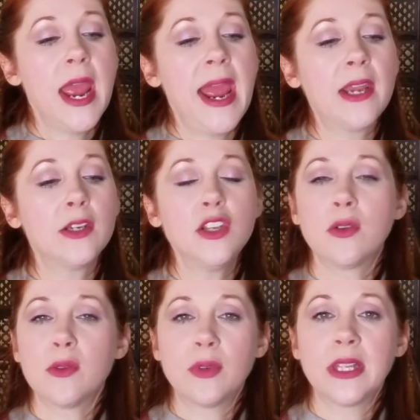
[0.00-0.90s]
and you
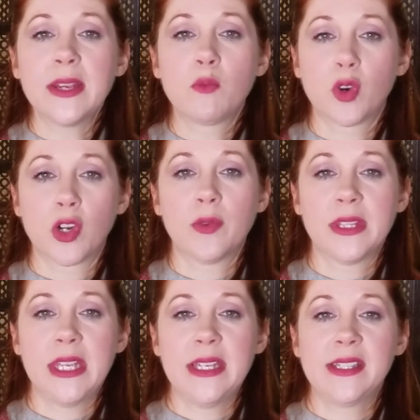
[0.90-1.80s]
can really work
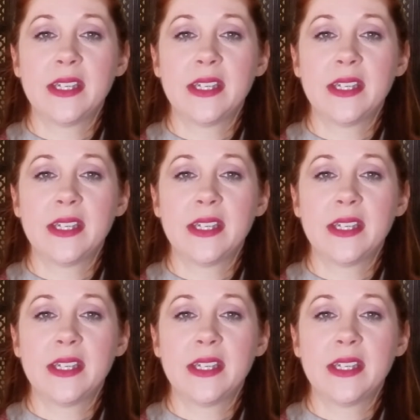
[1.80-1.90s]
with these.